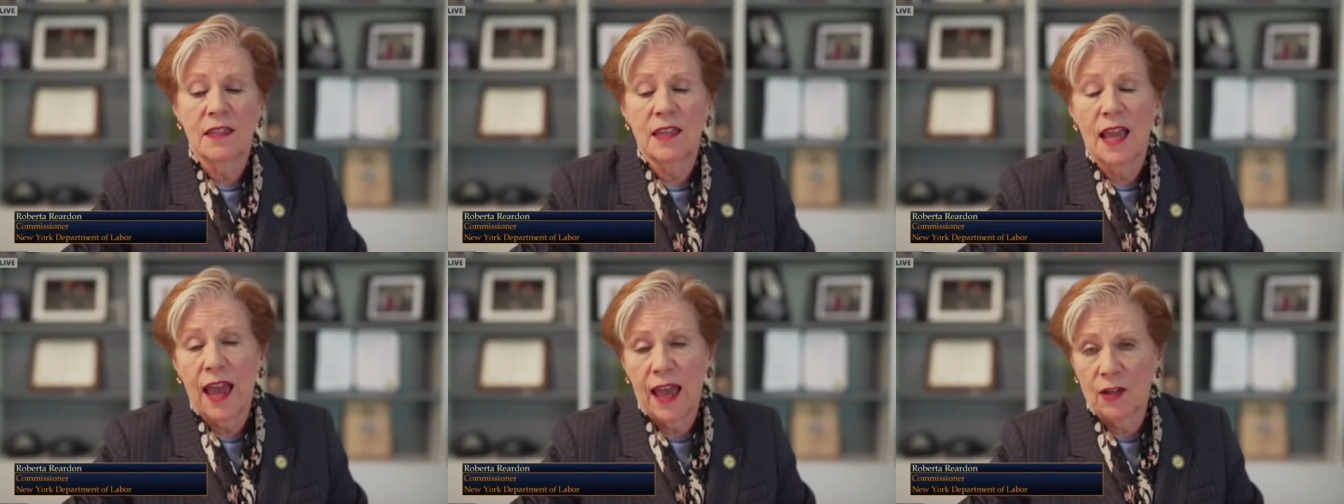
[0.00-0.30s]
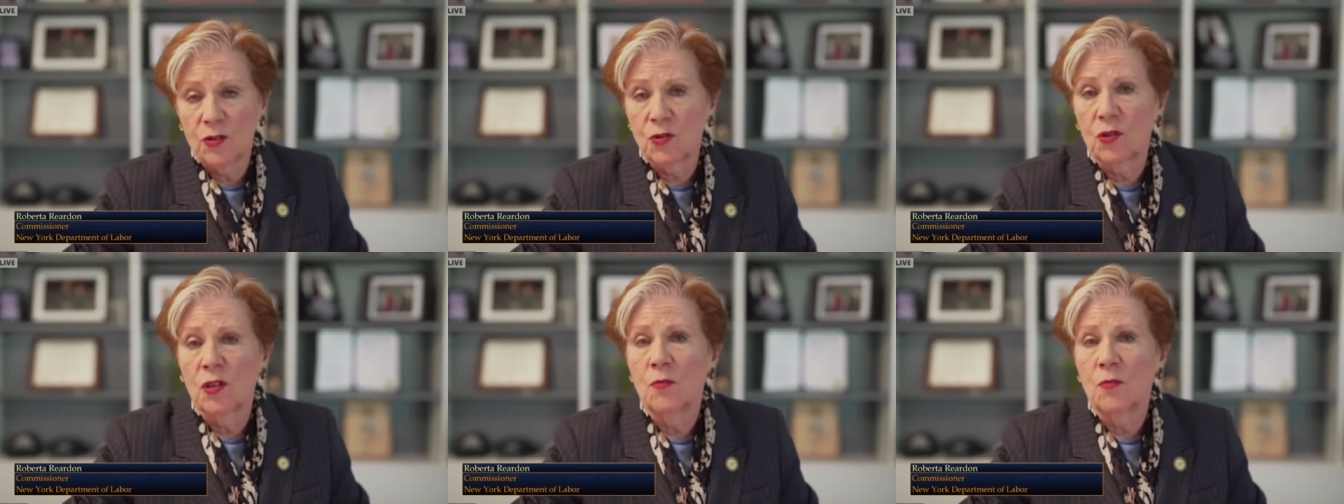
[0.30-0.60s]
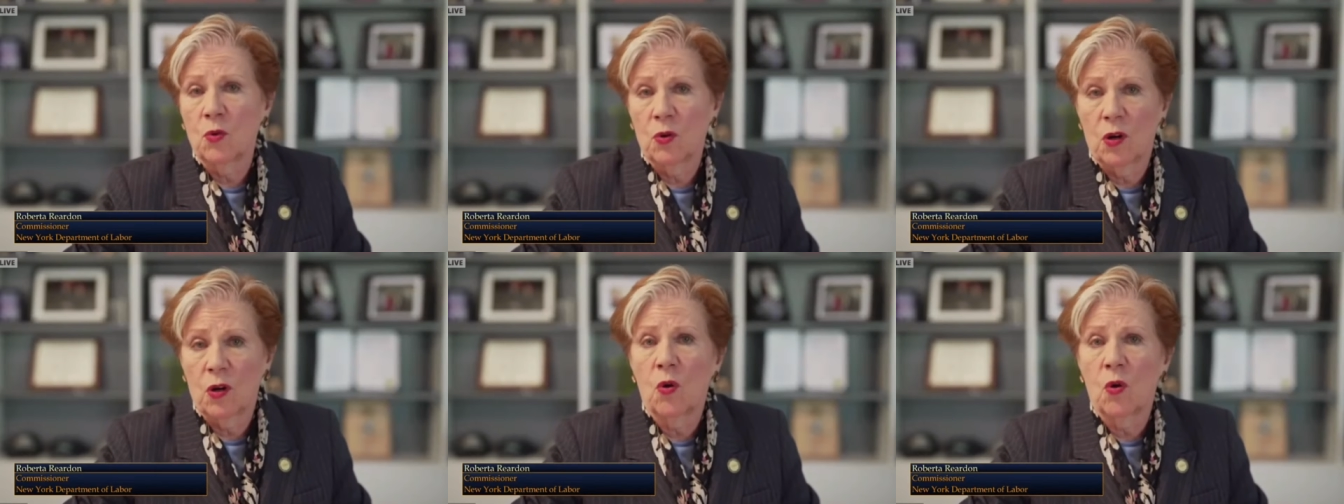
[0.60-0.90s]
actually
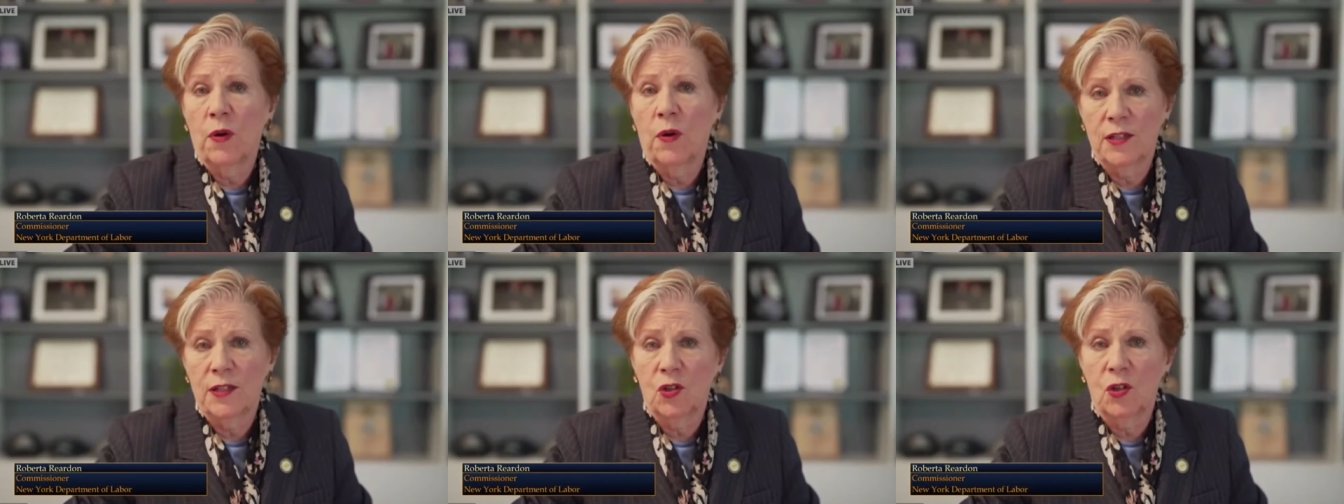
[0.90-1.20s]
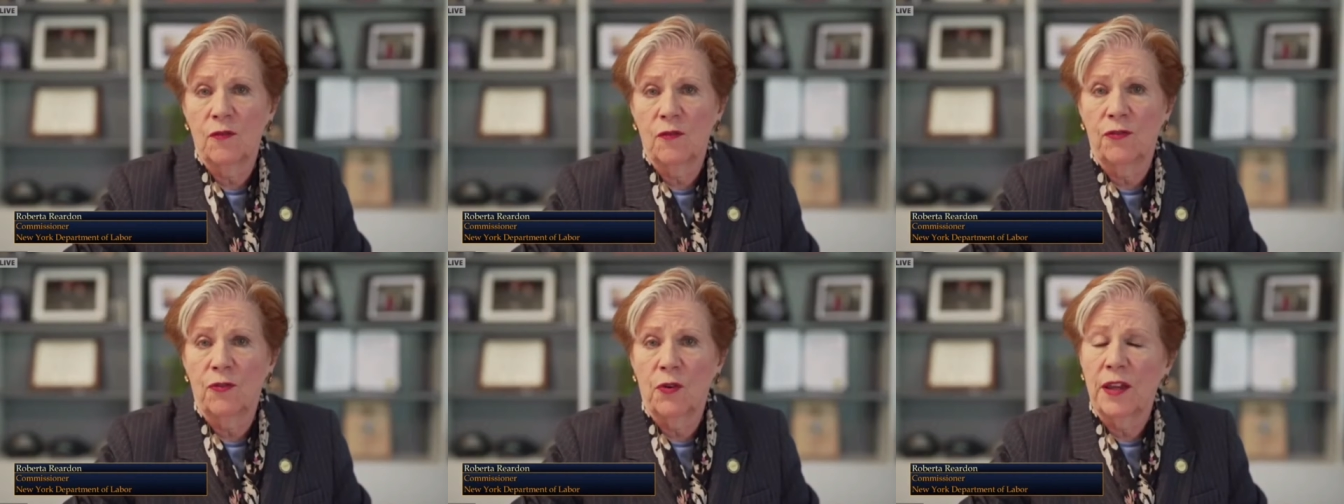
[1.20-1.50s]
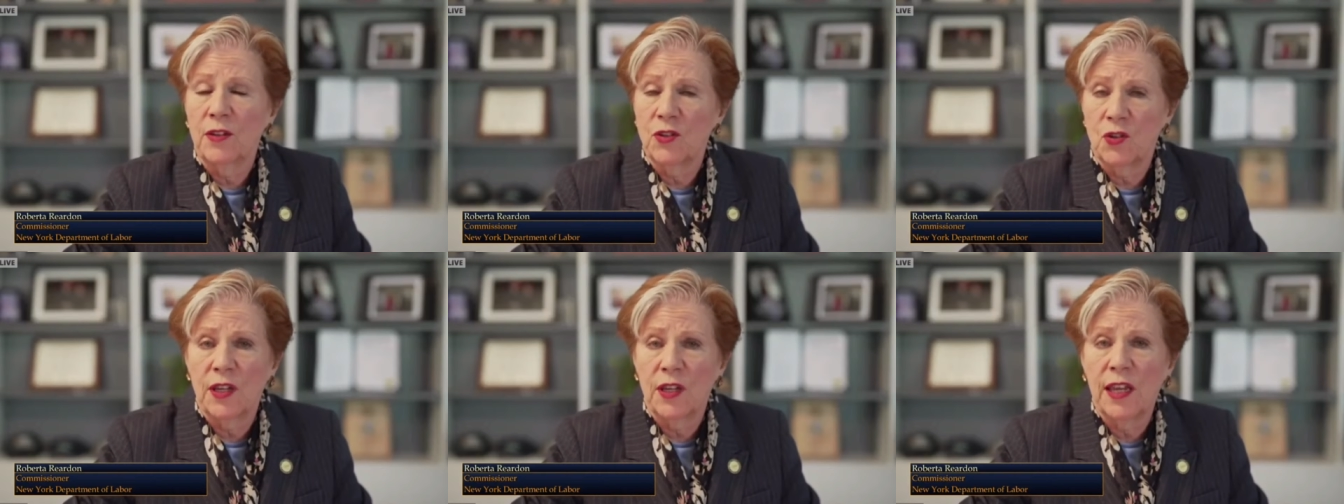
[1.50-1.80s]
more a question for
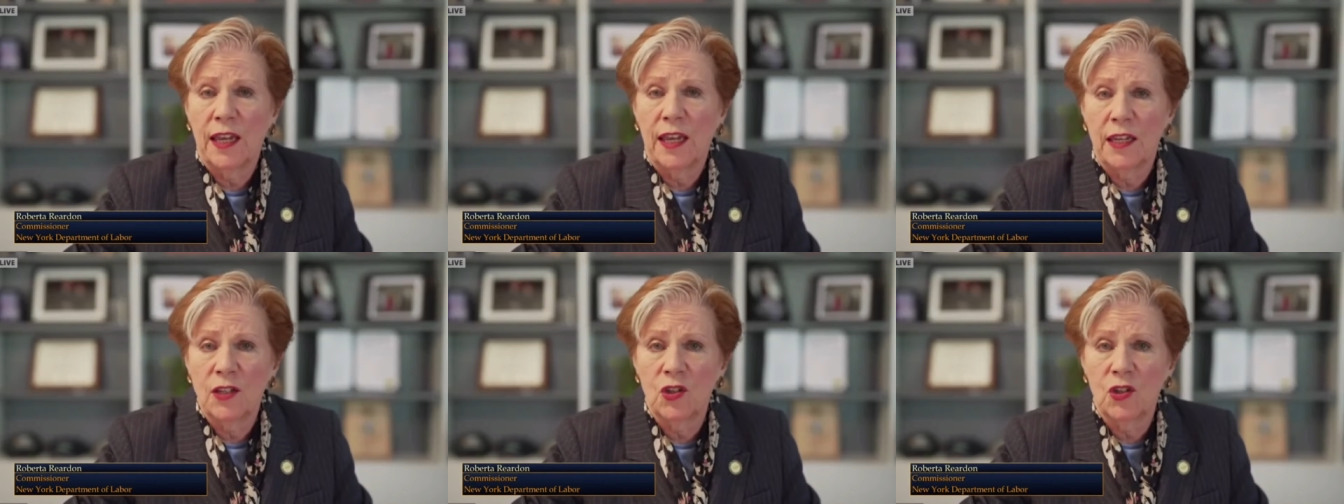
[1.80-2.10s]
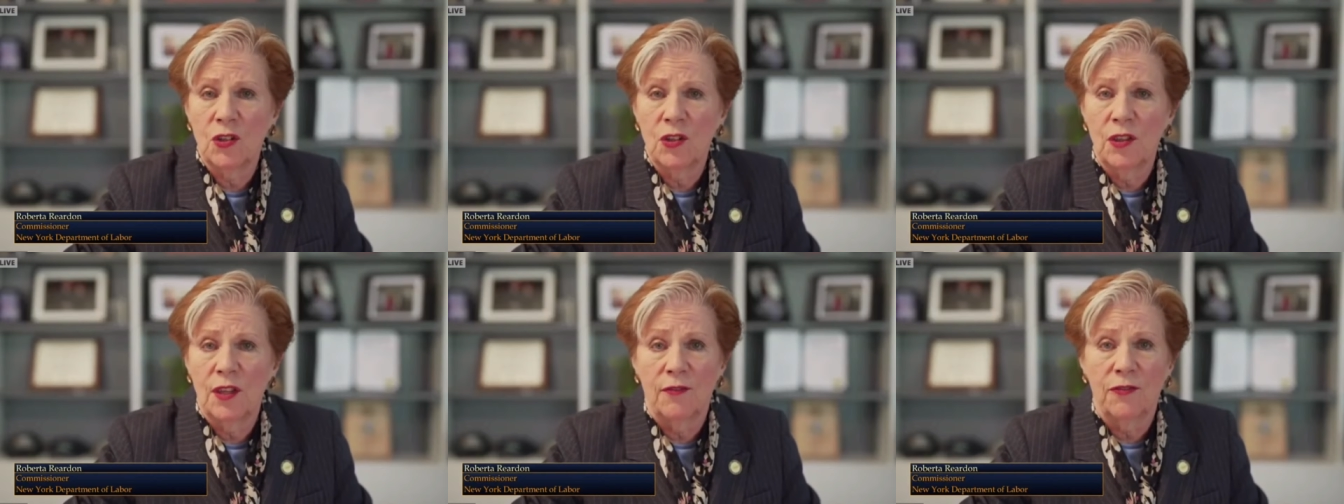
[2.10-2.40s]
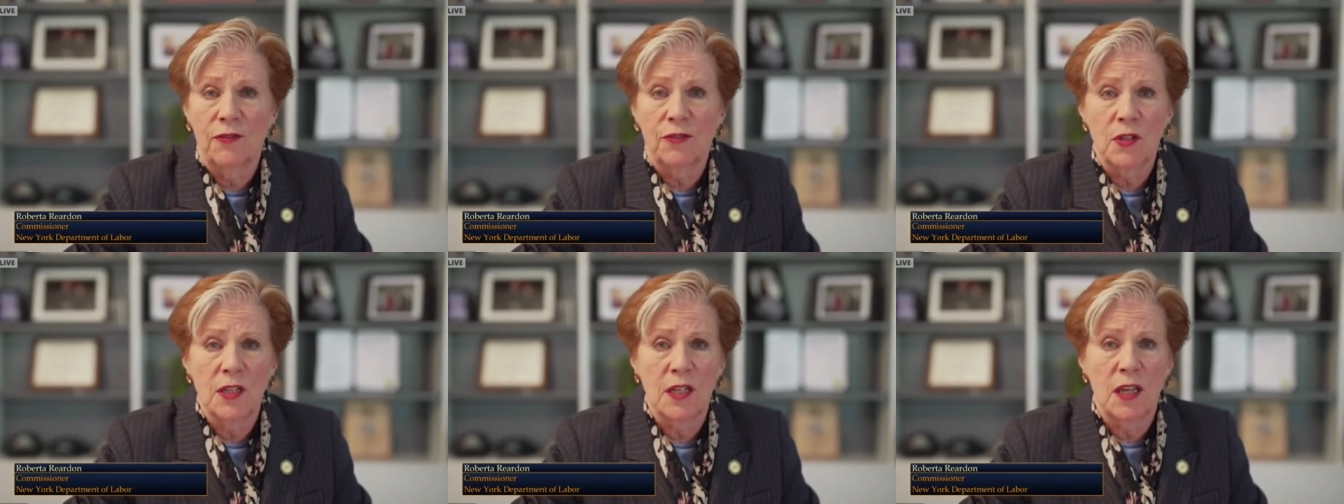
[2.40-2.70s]
education than
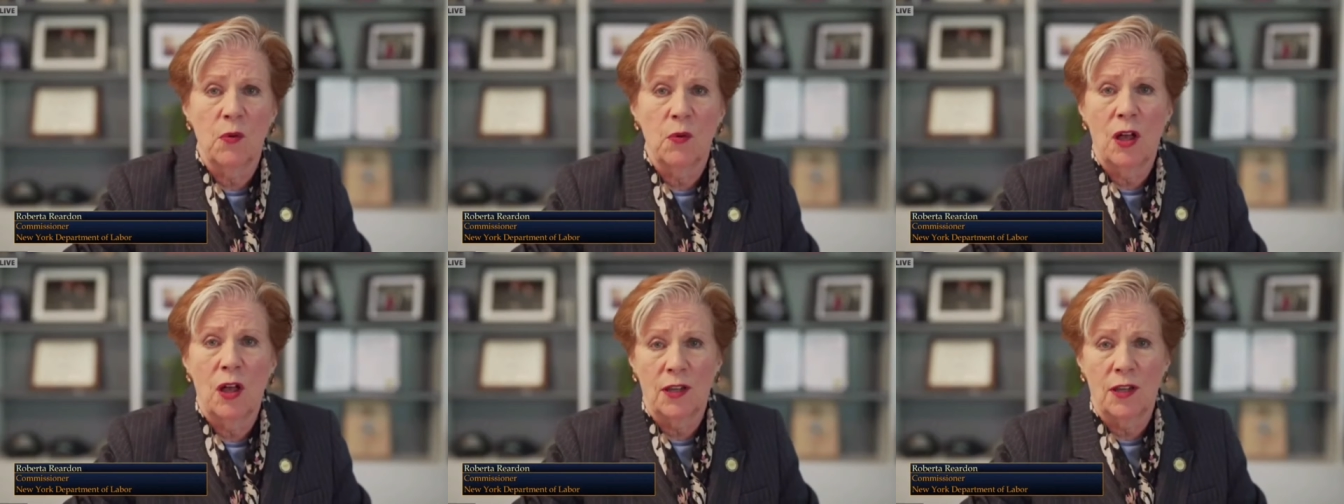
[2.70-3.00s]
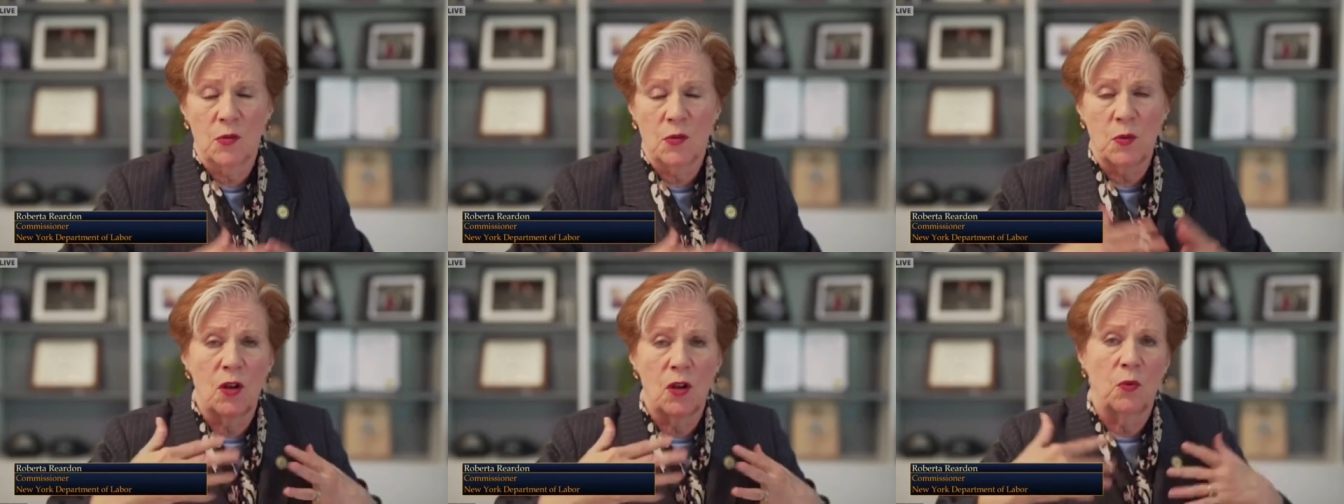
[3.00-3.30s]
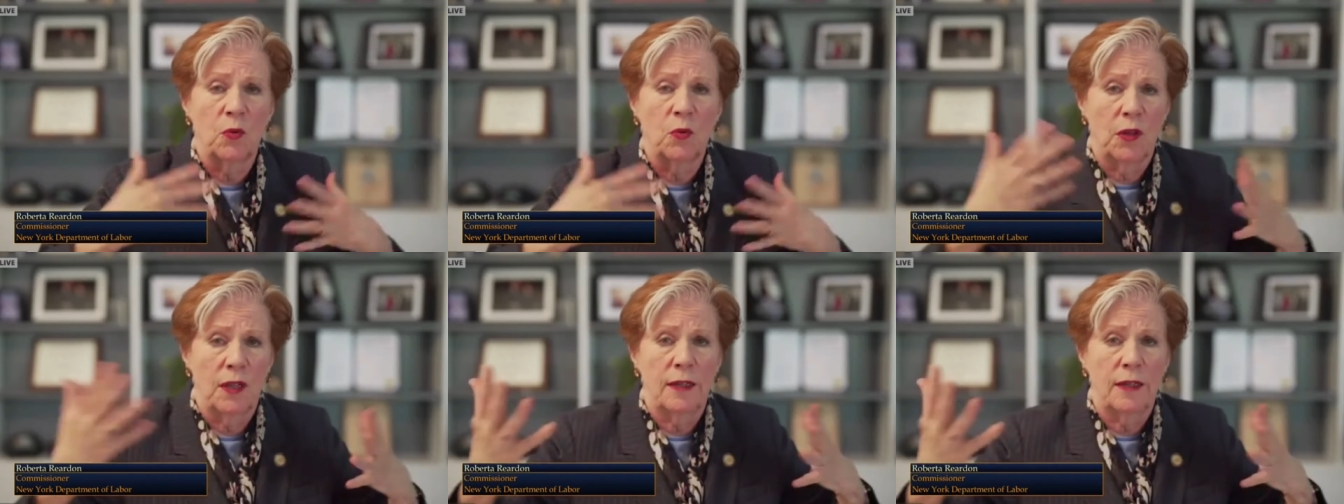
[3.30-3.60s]
for DOL because we don't
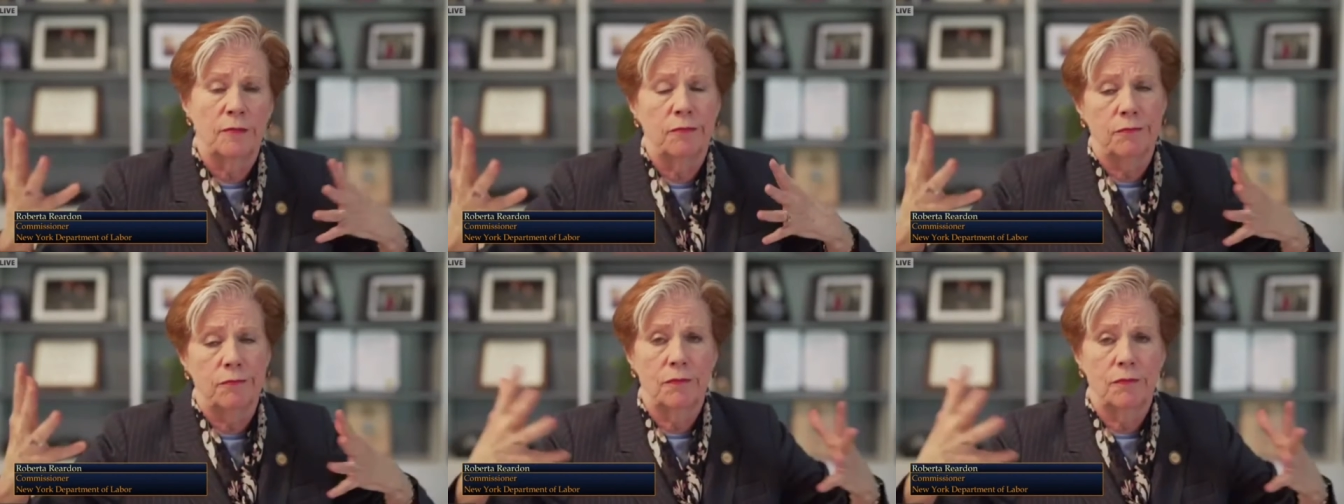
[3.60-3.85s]
really,